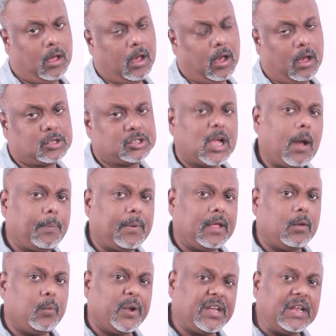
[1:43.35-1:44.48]
sharply,
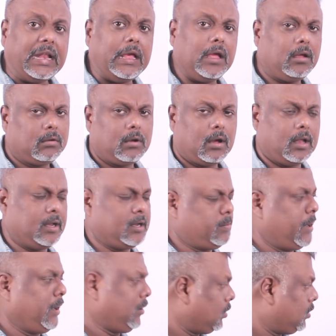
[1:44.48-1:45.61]
wittily, a little bit,
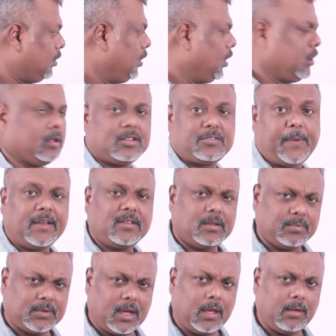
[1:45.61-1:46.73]
spend some
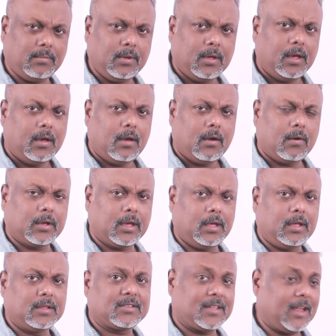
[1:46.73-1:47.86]
time, okay,
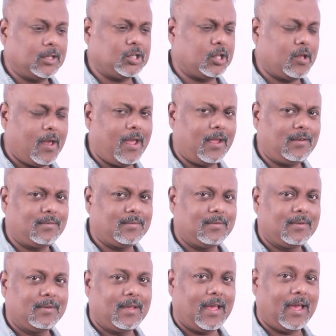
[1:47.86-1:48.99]
scratching your head
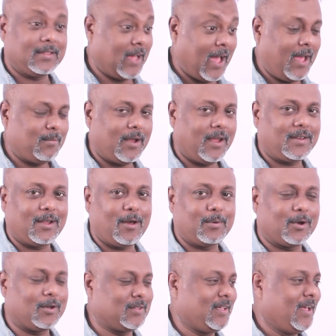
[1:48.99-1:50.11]
as I am right now, because
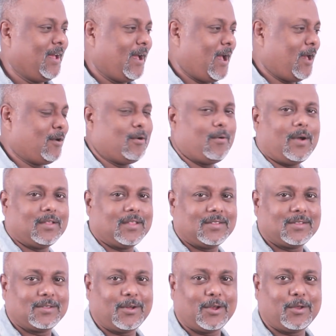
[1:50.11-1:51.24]
I don't know what this is
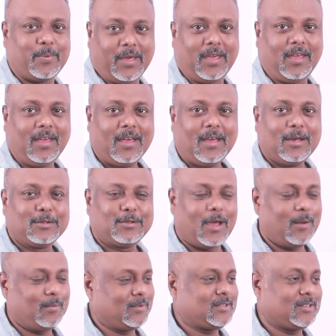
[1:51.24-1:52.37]
going to be. So I'm
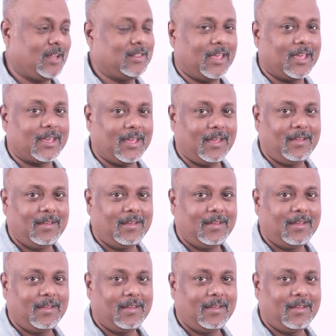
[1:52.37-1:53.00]
still thinking,